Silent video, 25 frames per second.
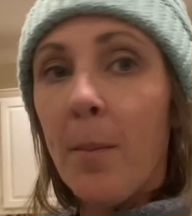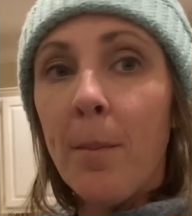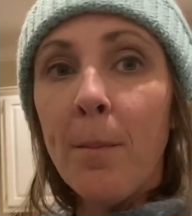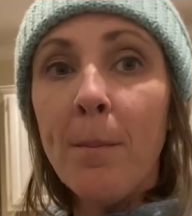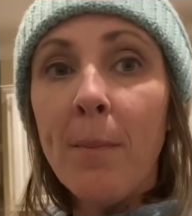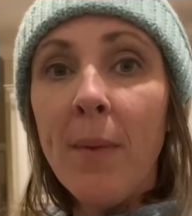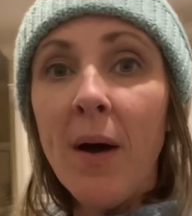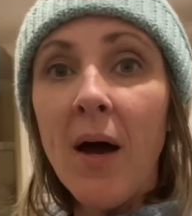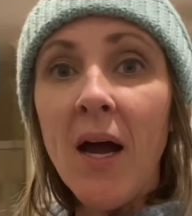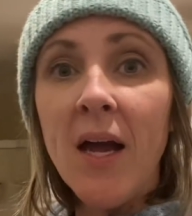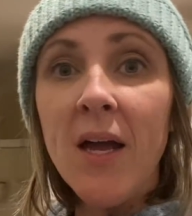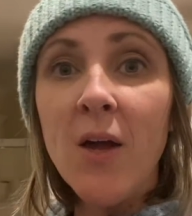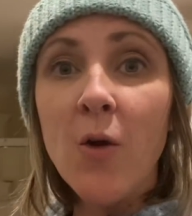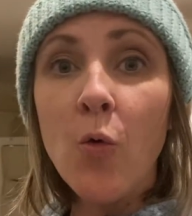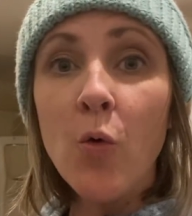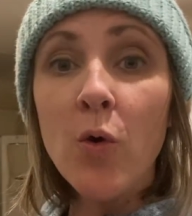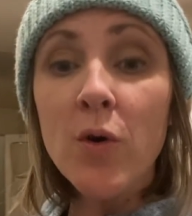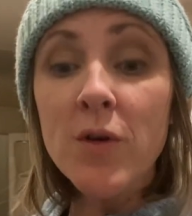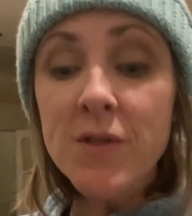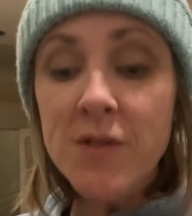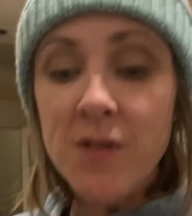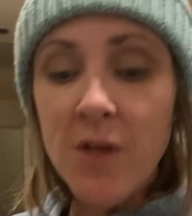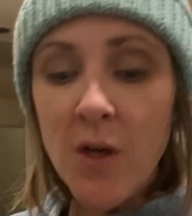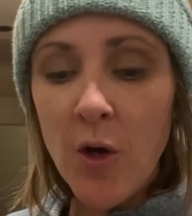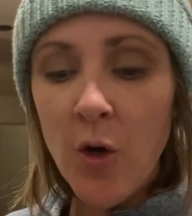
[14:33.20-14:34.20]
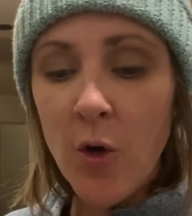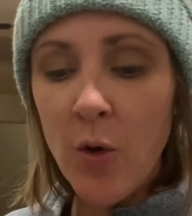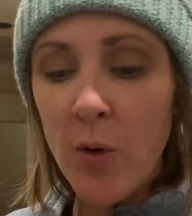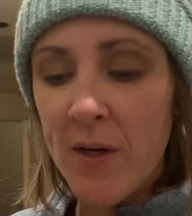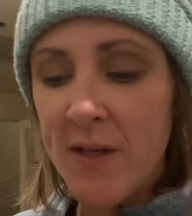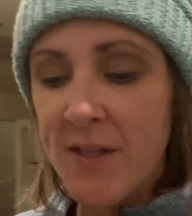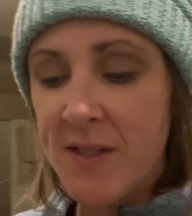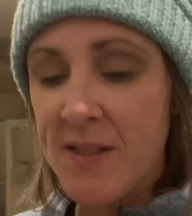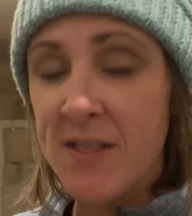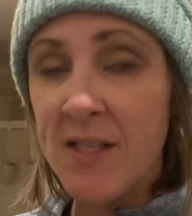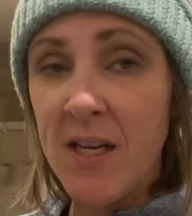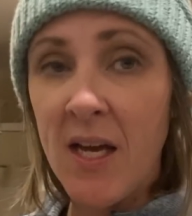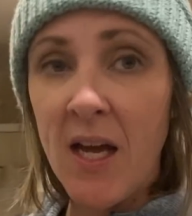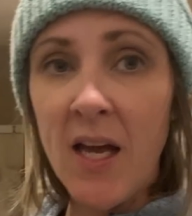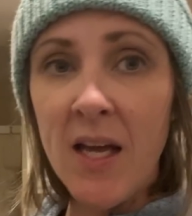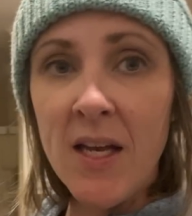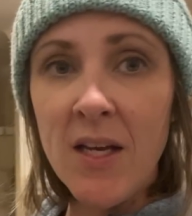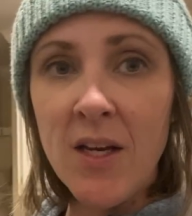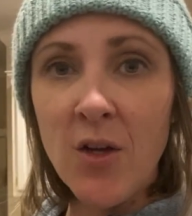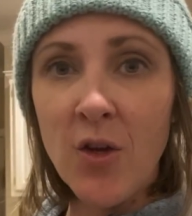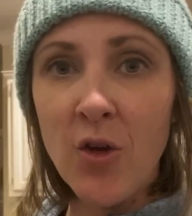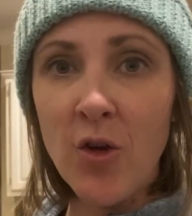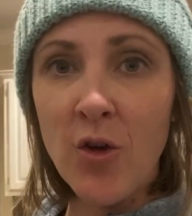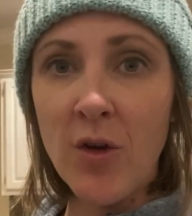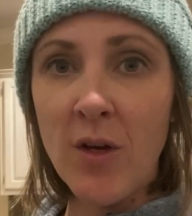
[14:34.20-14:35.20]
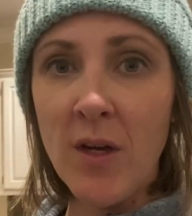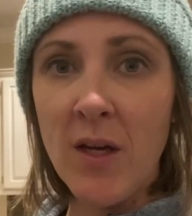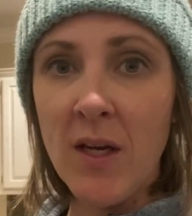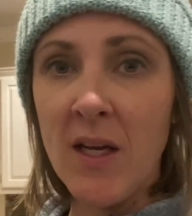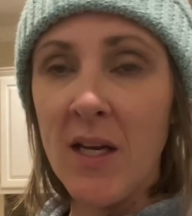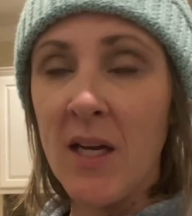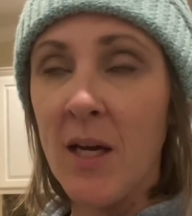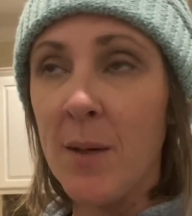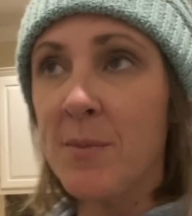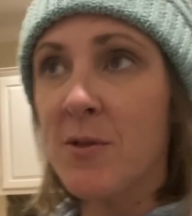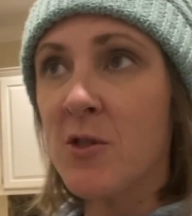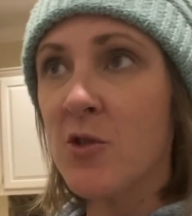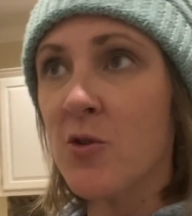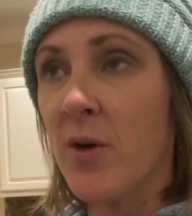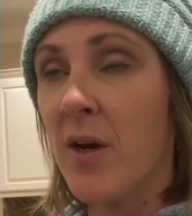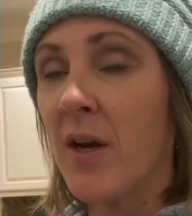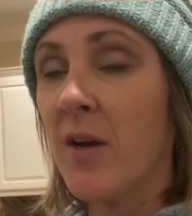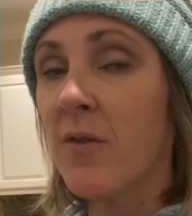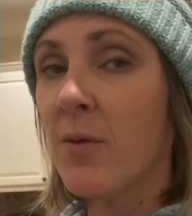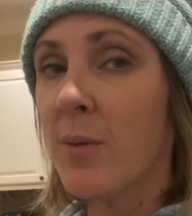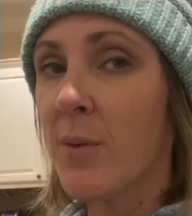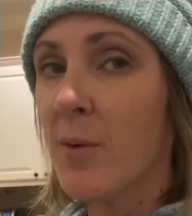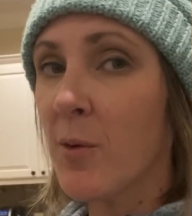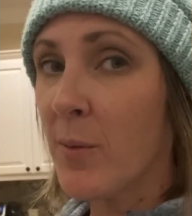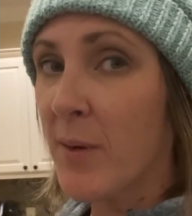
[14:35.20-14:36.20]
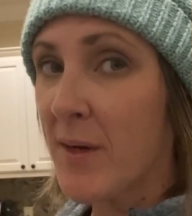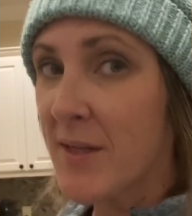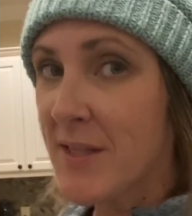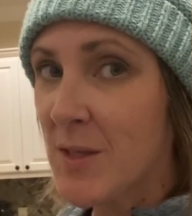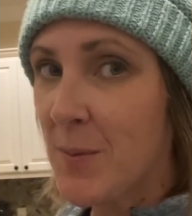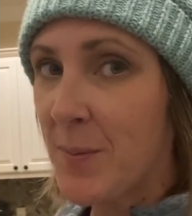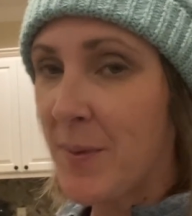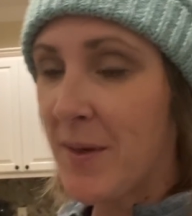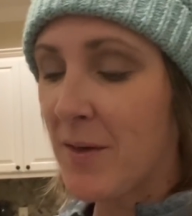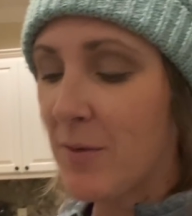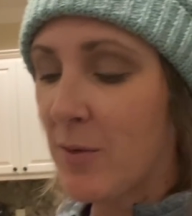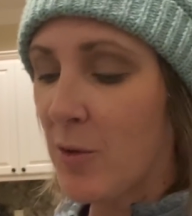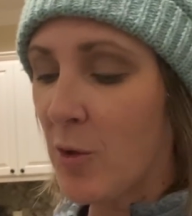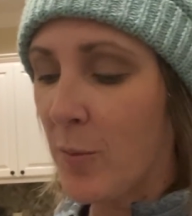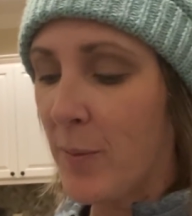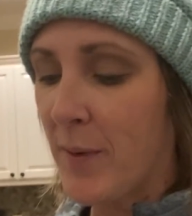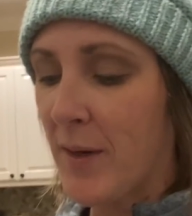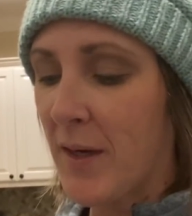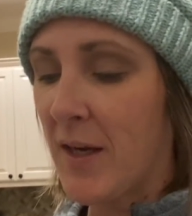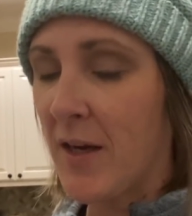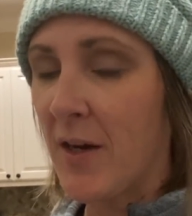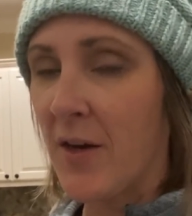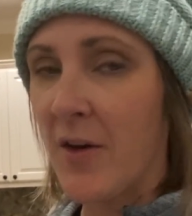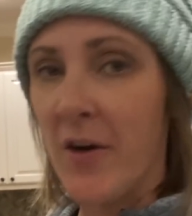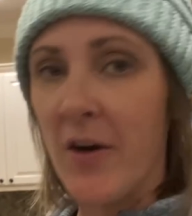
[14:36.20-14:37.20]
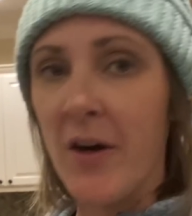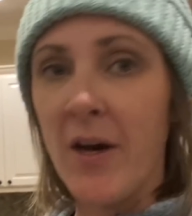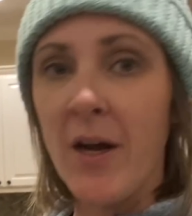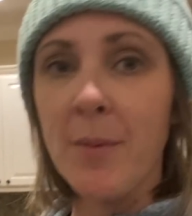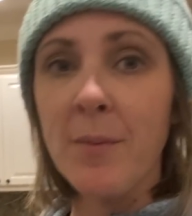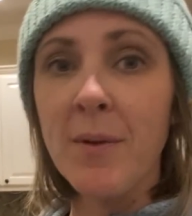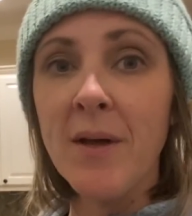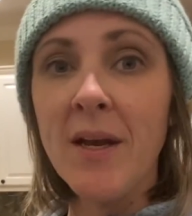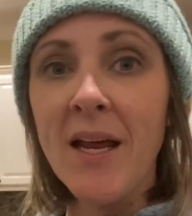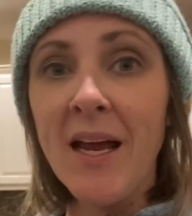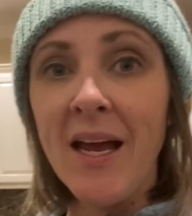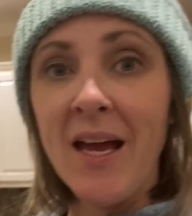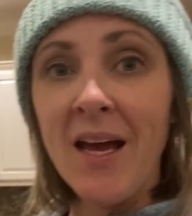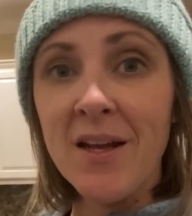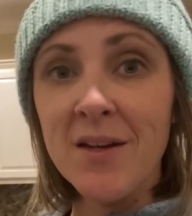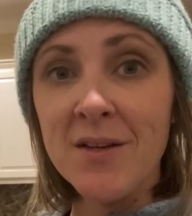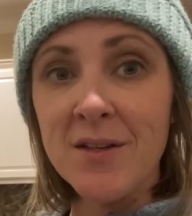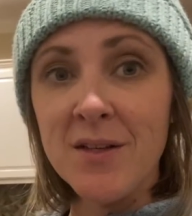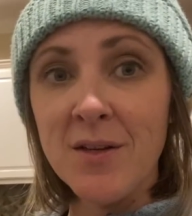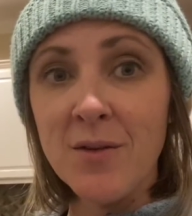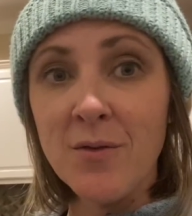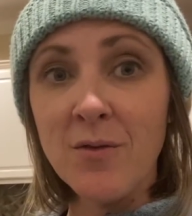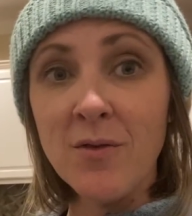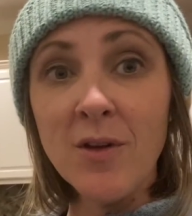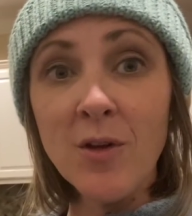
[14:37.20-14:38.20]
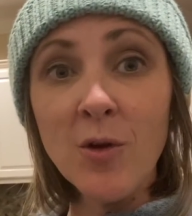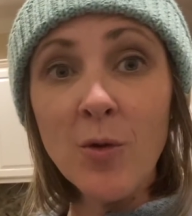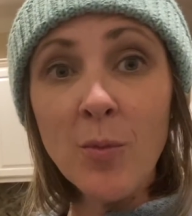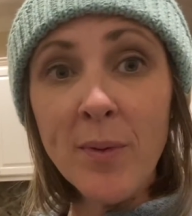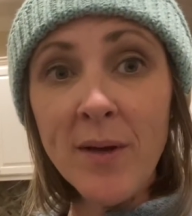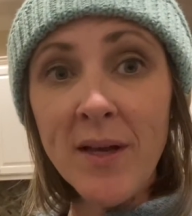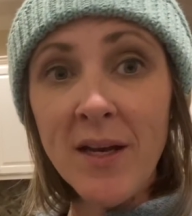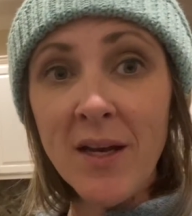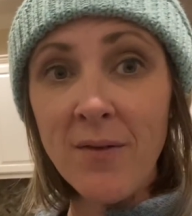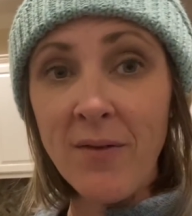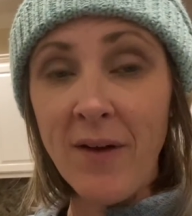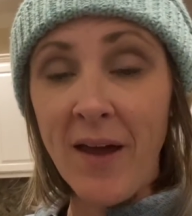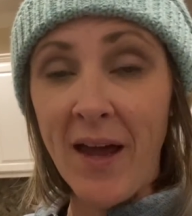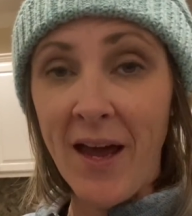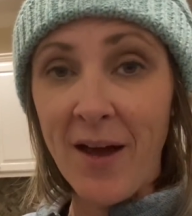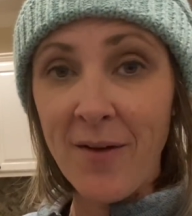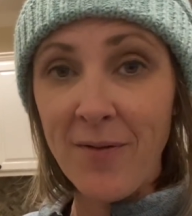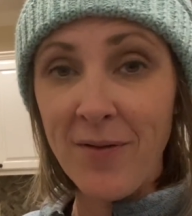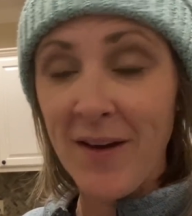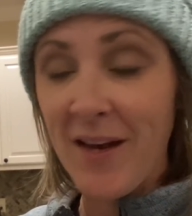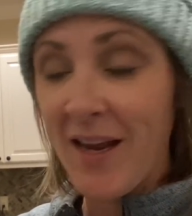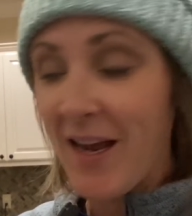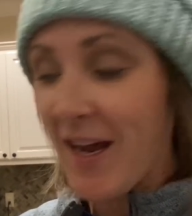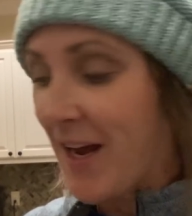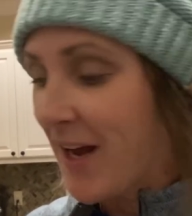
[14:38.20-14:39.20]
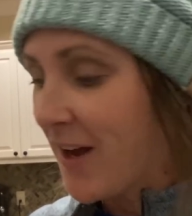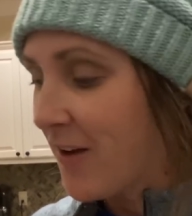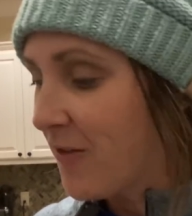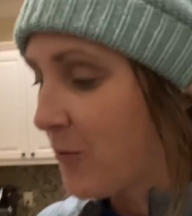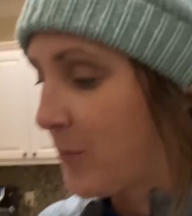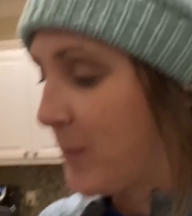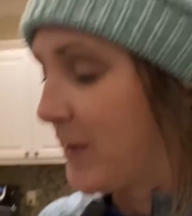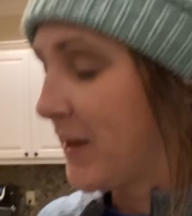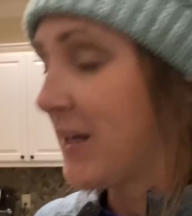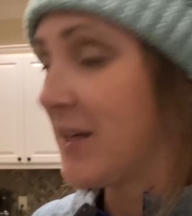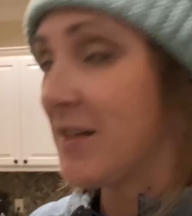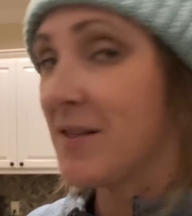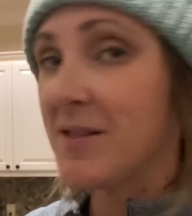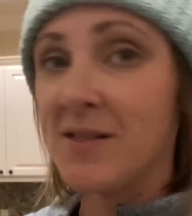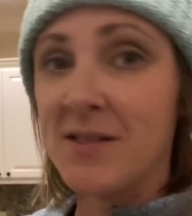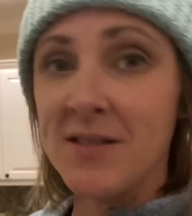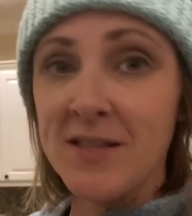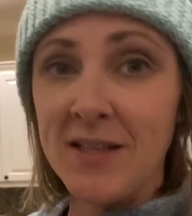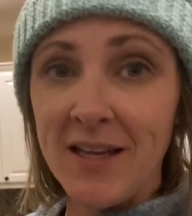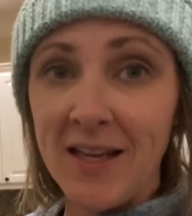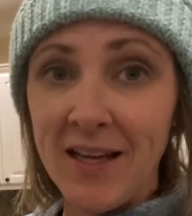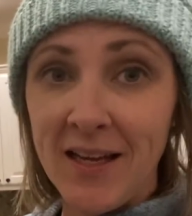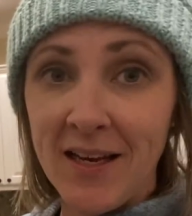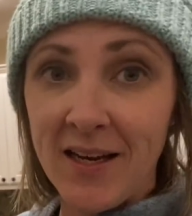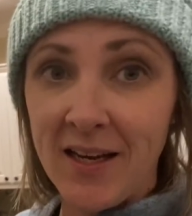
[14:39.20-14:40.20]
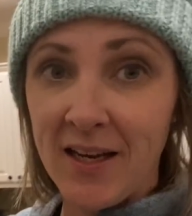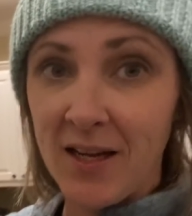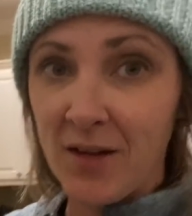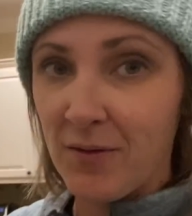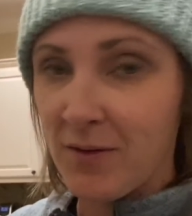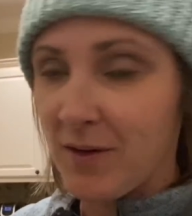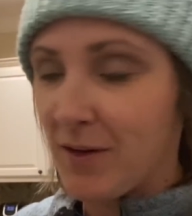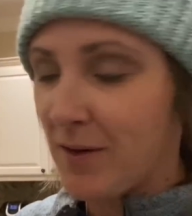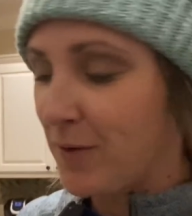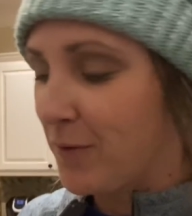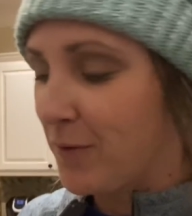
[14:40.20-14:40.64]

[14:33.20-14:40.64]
My orzo is done cooking and I'm straying from the recipe a little bit here. I'm gonna add a little bit of half and half because again, I have it in the